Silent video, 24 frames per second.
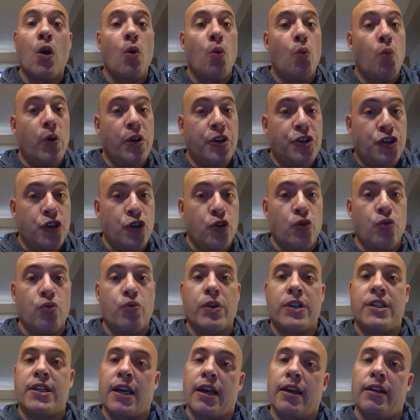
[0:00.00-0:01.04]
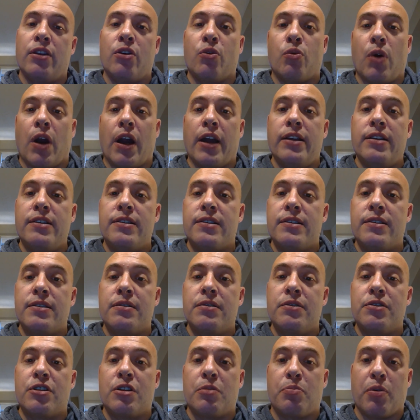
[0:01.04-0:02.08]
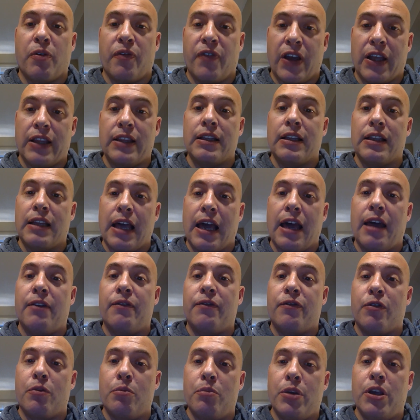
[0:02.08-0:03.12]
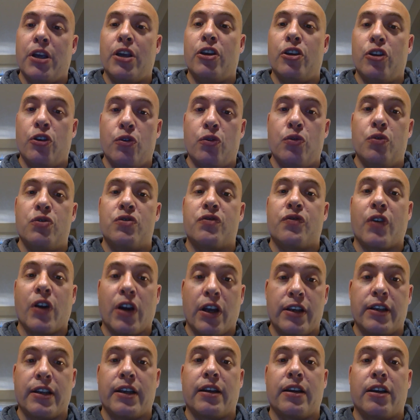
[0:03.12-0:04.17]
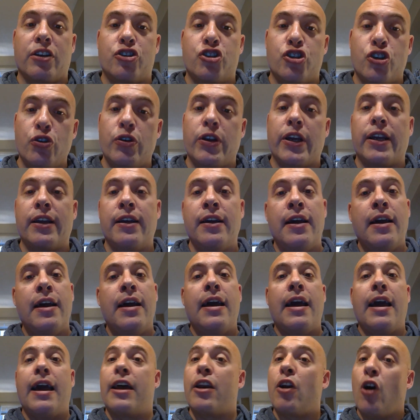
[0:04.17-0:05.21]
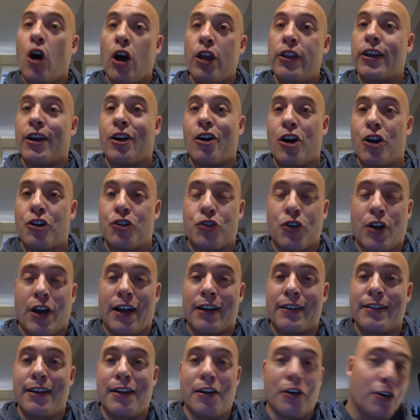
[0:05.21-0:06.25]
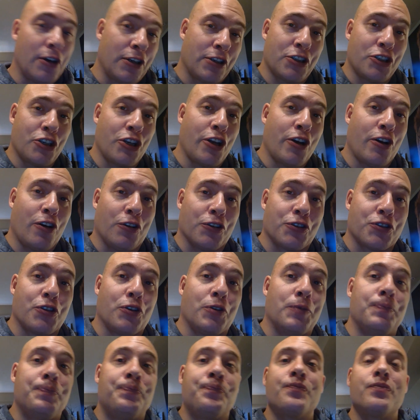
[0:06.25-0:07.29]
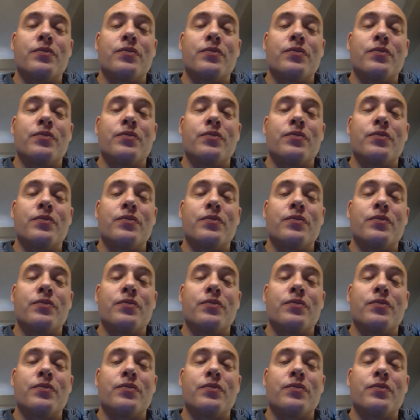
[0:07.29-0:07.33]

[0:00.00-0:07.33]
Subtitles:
We do retain the rights to prevent the land from being used for hunting and shooting, and on the contract, and actually also,